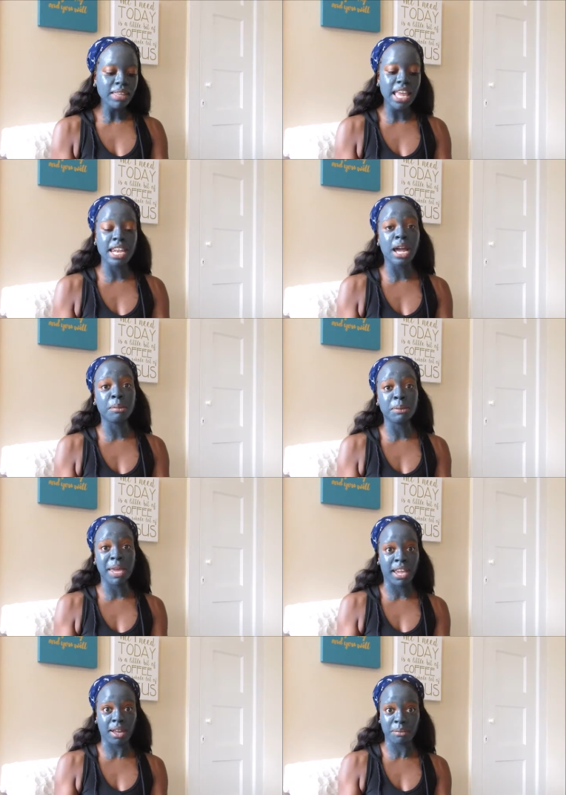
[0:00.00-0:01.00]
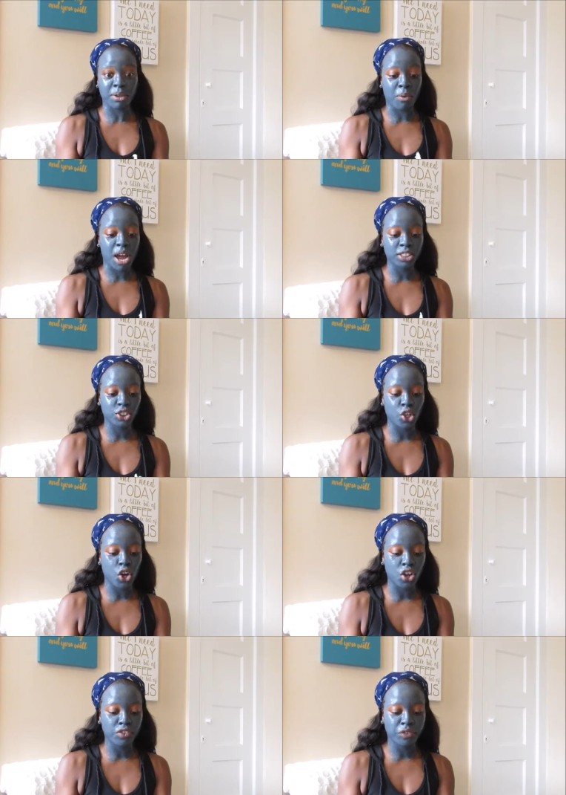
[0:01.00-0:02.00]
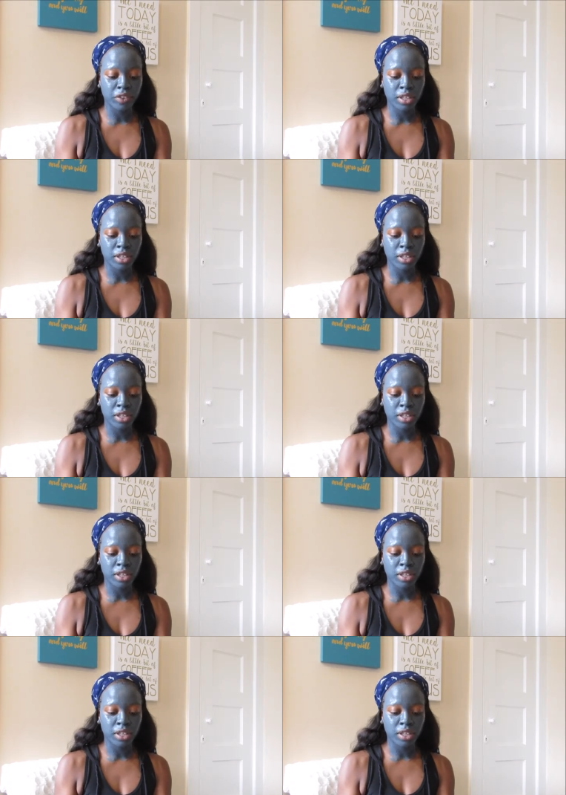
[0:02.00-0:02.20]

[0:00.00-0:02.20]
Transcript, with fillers: and I'll be back. I'm gonna wash it off.